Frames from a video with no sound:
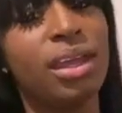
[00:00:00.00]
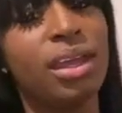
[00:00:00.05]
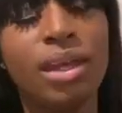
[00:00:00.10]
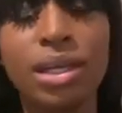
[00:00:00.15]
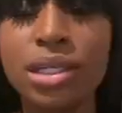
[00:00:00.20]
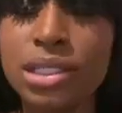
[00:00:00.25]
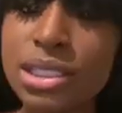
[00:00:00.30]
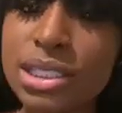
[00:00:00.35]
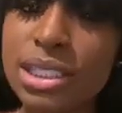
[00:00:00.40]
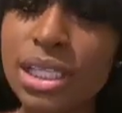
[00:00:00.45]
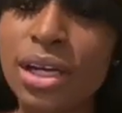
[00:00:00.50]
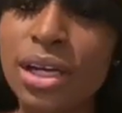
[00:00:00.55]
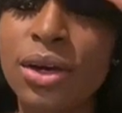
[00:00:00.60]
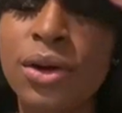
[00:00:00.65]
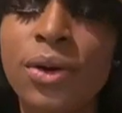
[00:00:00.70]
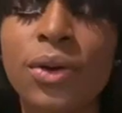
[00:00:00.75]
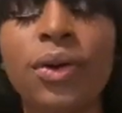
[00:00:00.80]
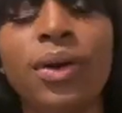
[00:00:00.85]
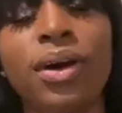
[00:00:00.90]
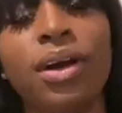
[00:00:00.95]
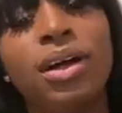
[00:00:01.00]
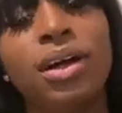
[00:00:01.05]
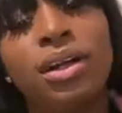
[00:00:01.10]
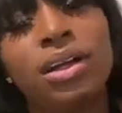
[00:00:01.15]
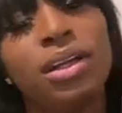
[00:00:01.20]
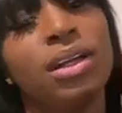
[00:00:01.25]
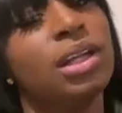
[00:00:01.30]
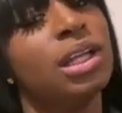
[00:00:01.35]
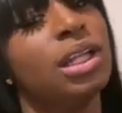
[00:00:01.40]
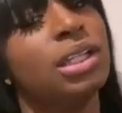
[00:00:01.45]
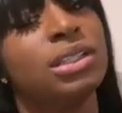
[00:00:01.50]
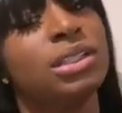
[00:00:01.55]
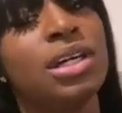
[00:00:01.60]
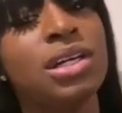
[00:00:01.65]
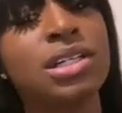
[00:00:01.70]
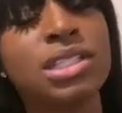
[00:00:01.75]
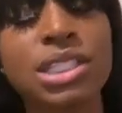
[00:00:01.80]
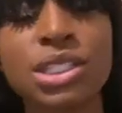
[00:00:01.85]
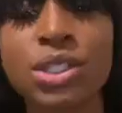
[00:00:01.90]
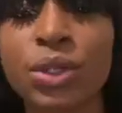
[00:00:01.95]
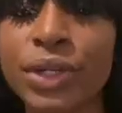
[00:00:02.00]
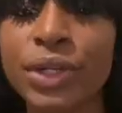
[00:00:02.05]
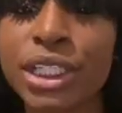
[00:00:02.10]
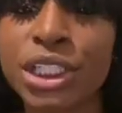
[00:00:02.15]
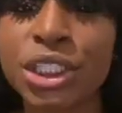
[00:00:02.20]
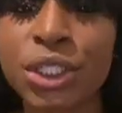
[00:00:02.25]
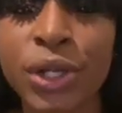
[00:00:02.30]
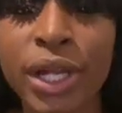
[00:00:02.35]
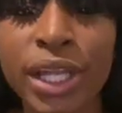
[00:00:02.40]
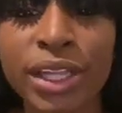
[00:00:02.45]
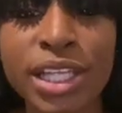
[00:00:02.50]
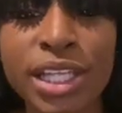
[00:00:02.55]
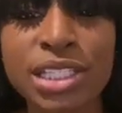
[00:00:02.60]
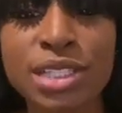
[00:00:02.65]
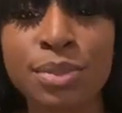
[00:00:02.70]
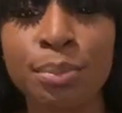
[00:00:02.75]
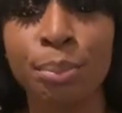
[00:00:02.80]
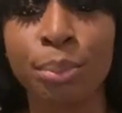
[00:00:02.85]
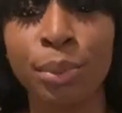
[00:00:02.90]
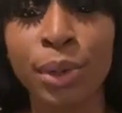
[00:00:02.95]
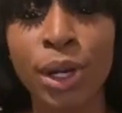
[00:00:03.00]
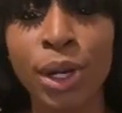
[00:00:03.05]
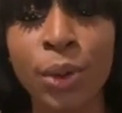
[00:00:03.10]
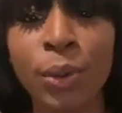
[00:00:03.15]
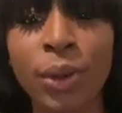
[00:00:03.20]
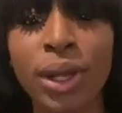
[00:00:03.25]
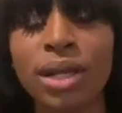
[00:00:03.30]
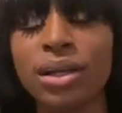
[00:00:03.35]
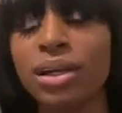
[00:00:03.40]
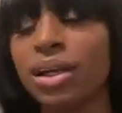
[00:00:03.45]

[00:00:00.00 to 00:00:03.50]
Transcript: So, long story short, this broke...